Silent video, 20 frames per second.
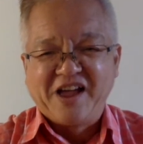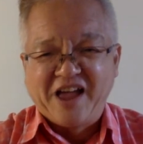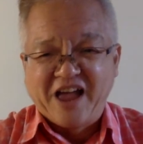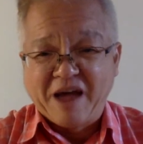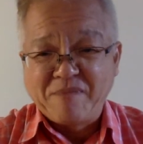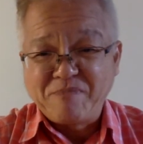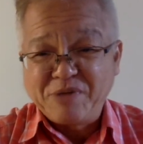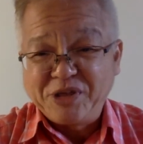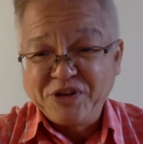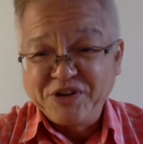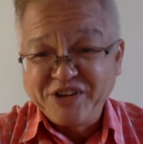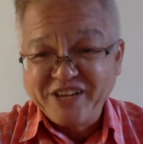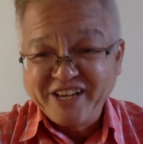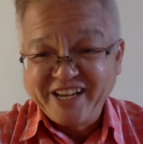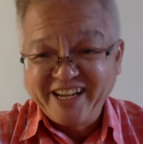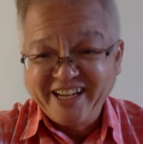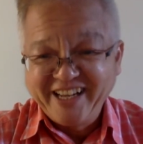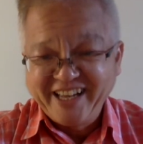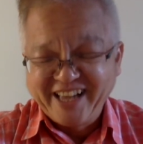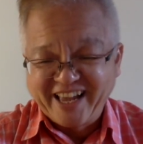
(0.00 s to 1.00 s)
Happy New
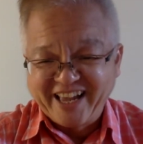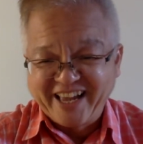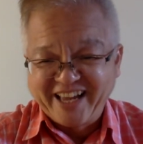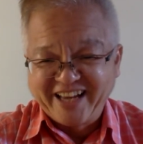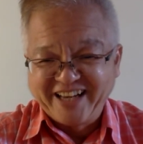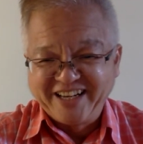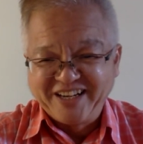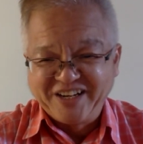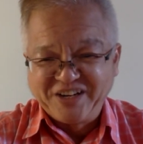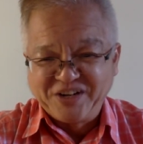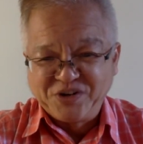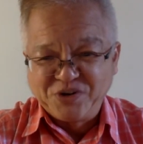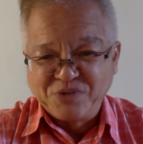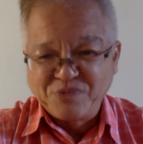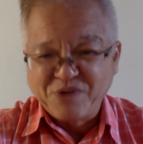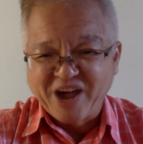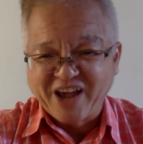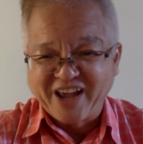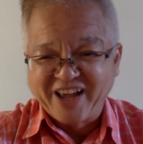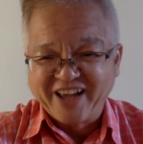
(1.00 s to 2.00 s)
Year and
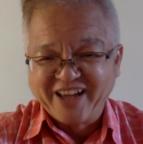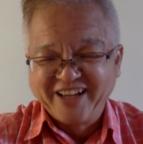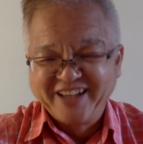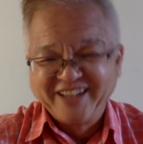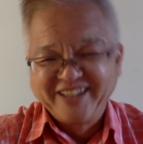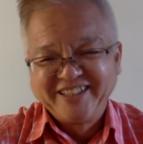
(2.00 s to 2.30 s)
goodbye.